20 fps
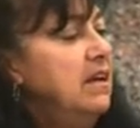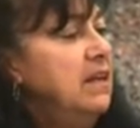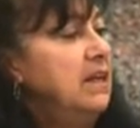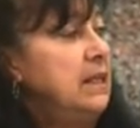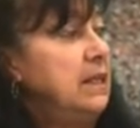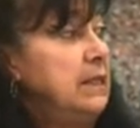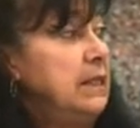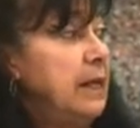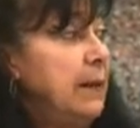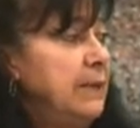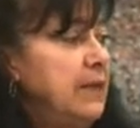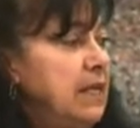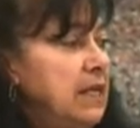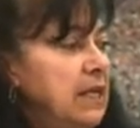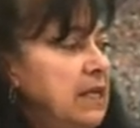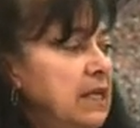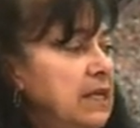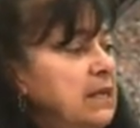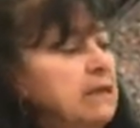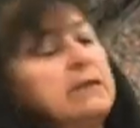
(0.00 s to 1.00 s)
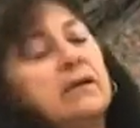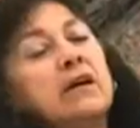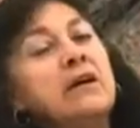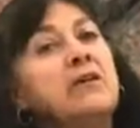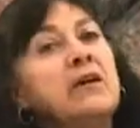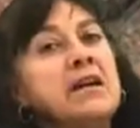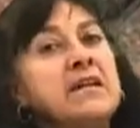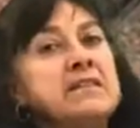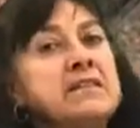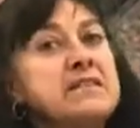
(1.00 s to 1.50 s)
Yummy. All
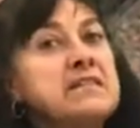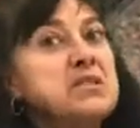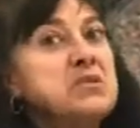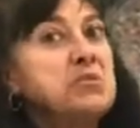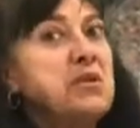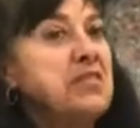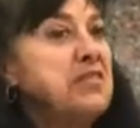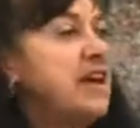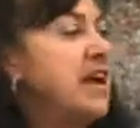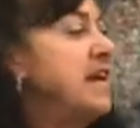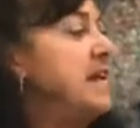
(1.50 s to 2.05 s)
right, this is what they